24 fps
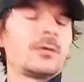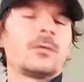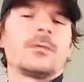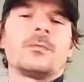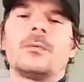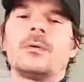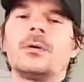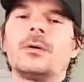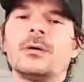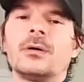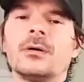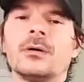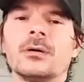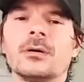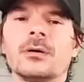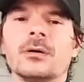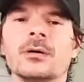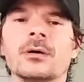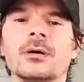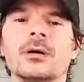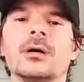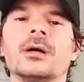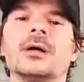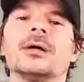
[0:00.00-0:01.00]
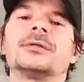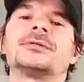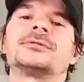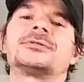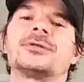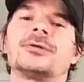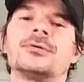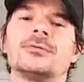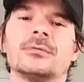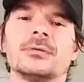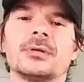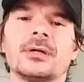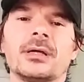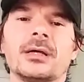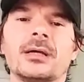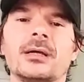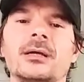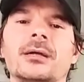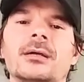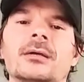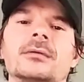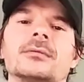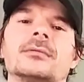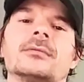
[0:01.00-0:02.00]
1, a 2,
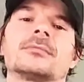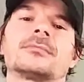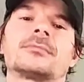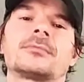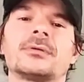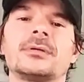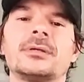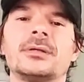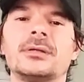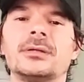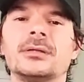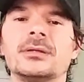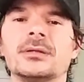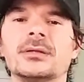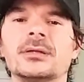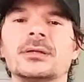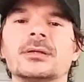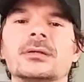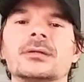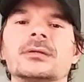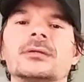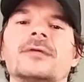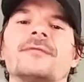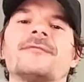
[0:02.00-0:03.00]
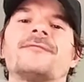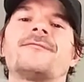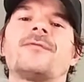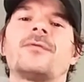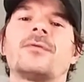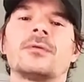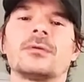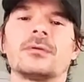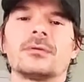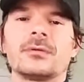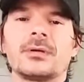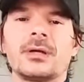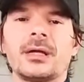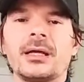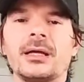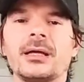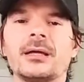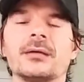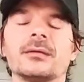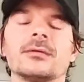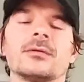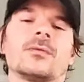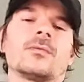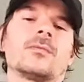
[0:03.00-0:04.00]
and 3, and a 4,
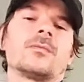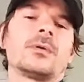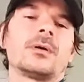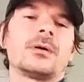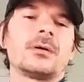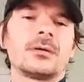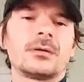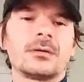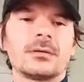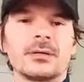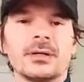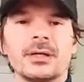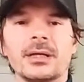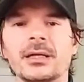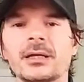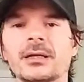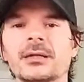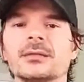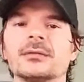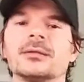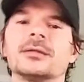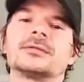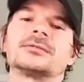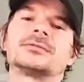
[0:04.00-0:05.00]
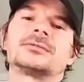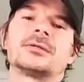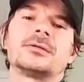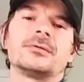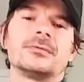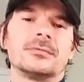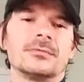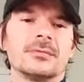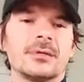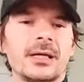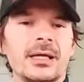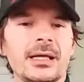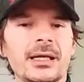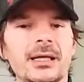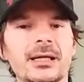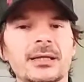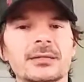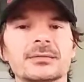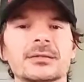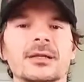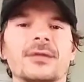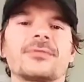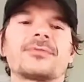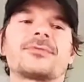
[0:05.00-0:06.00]
and a 1, and a 2,
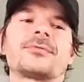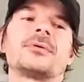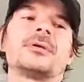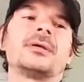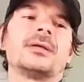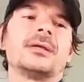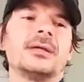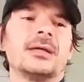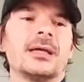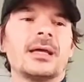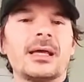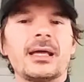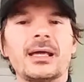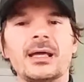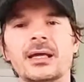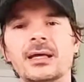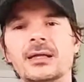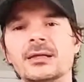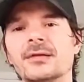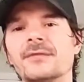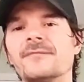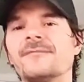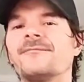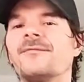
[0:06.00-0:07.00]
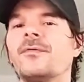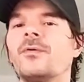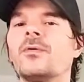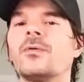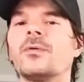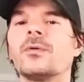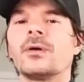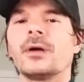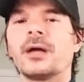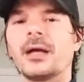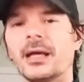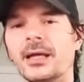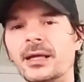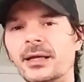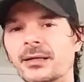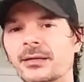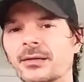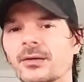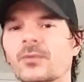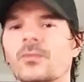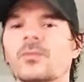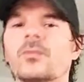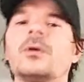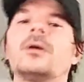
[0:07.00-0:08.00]
and a 3, and a 4,
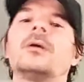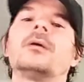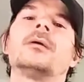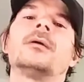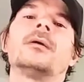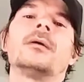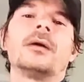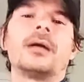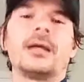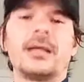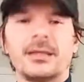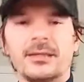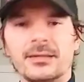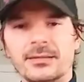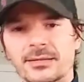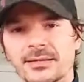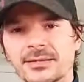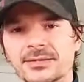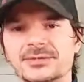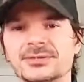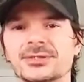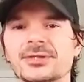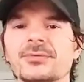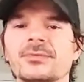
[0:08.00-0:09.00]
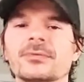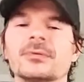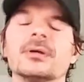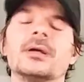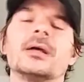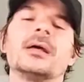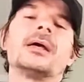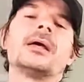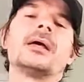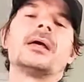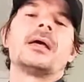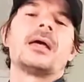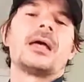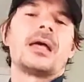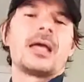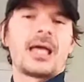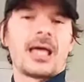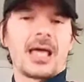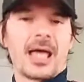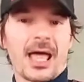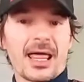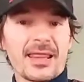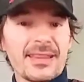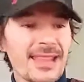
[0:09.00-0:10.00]
and a 1, and a 2.
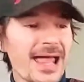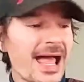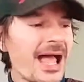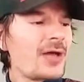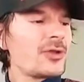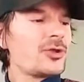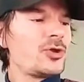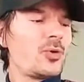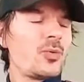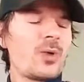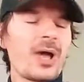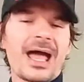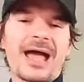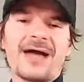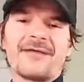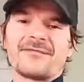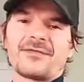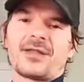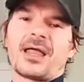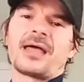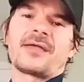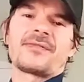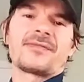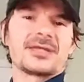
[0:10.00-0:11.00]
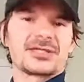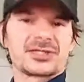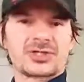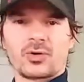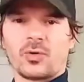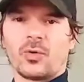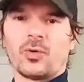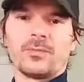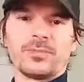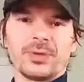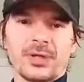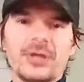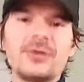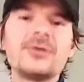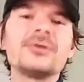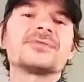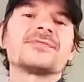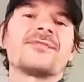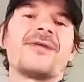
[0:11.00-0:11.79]
And now you have like this cool blues